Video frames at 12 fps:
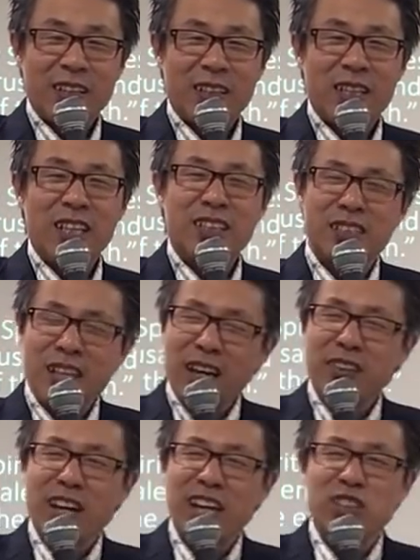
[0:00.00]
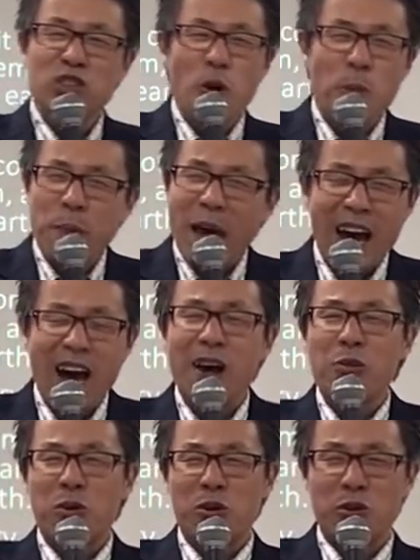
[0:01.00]
That death has no
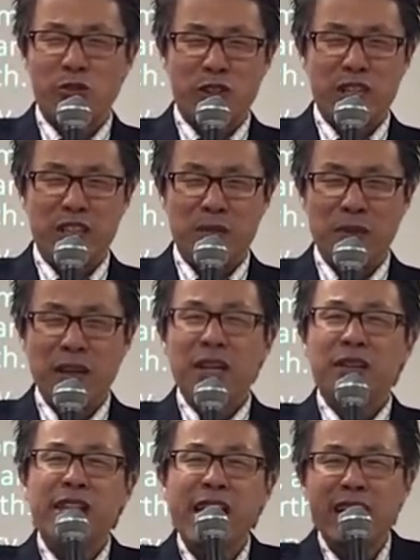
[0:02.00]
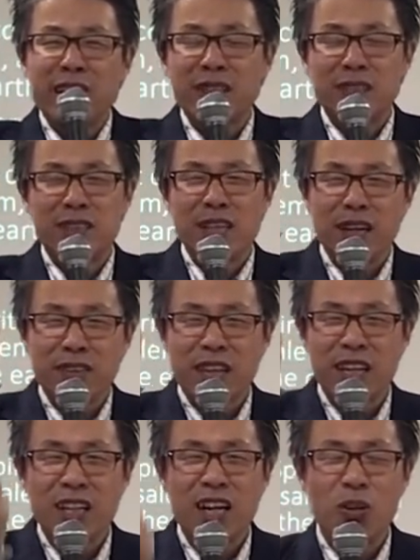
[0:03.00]
power over him. They, death
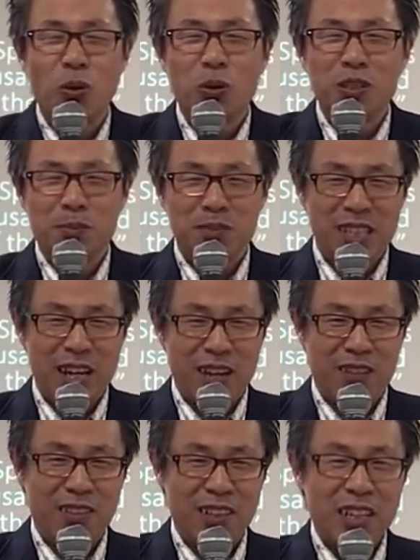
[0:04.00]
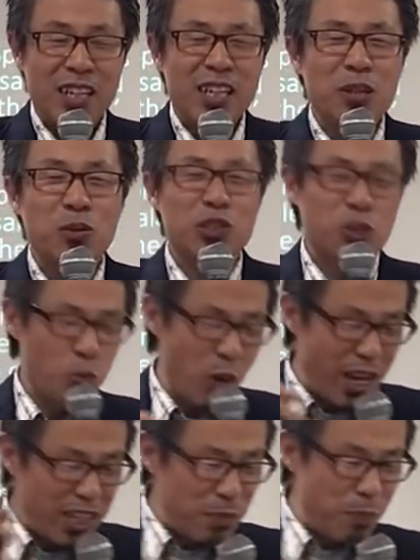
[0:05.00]
cannot hold him down. He was
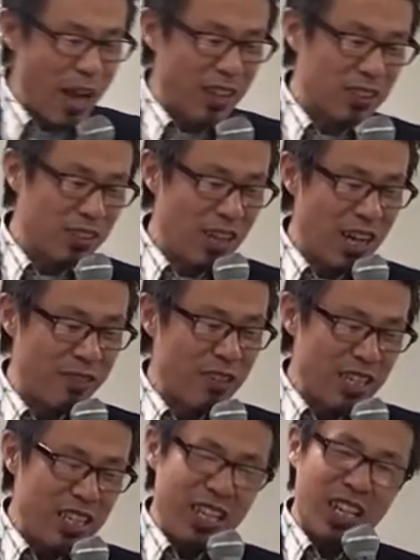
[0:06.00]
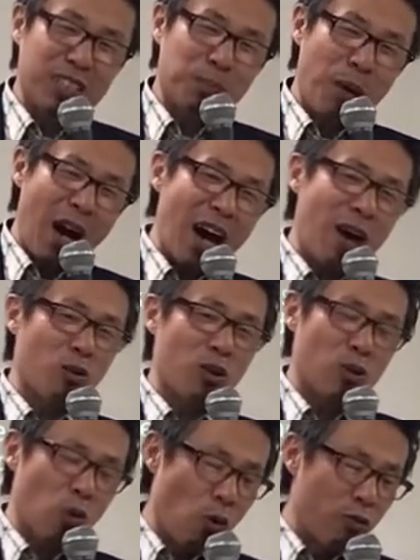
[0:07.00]
raised back to life. He has
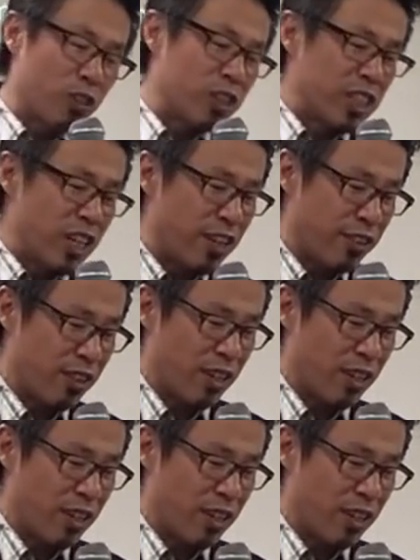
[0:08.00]
power over death.